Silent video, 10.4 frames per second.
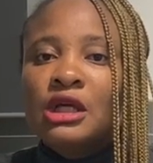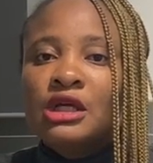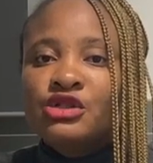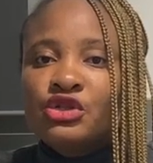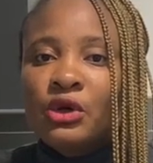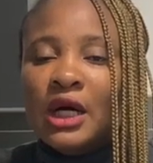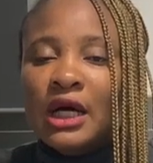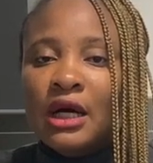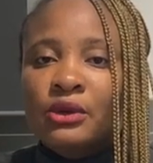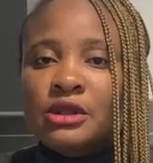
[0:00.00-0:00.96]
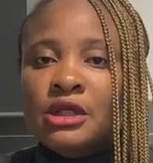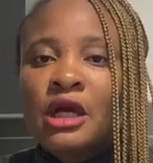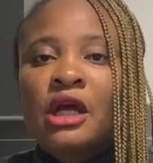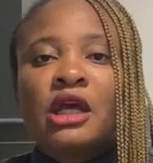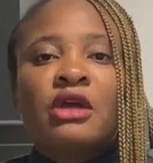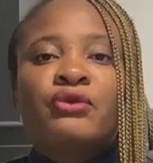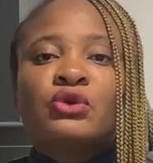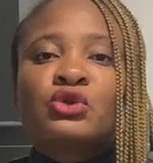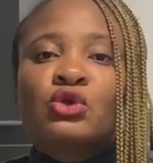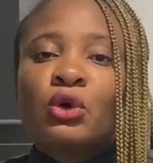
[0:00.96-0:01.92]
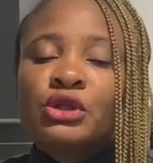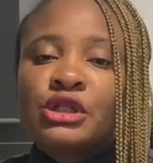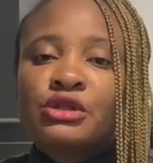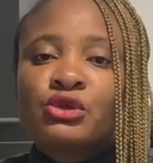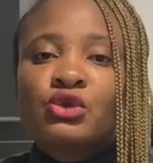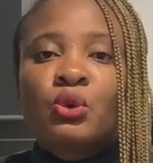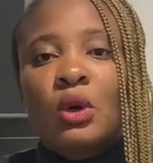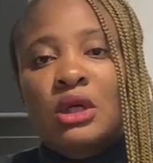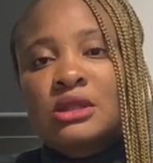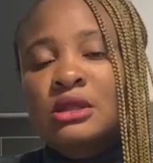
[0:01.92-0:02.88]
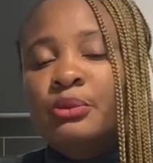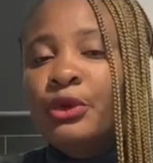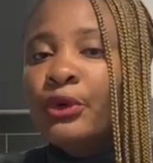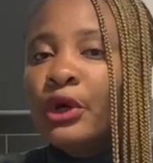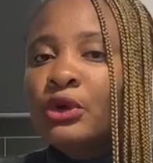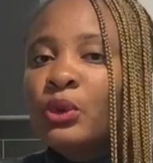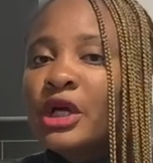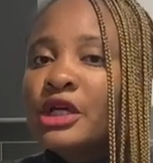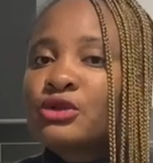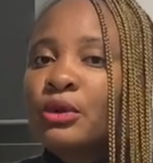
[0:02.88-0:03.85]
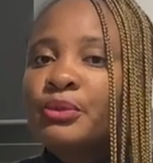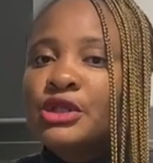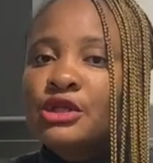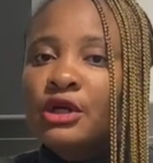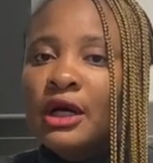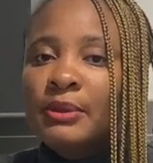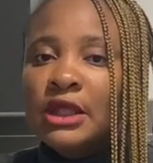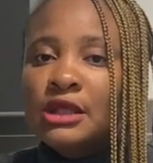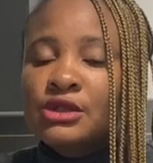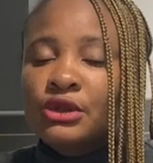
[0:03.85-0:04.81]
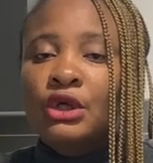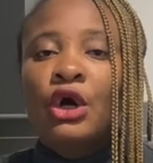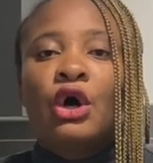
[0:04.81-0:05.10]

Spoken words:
into your account. If you sold it towards the period where you're submitting your application,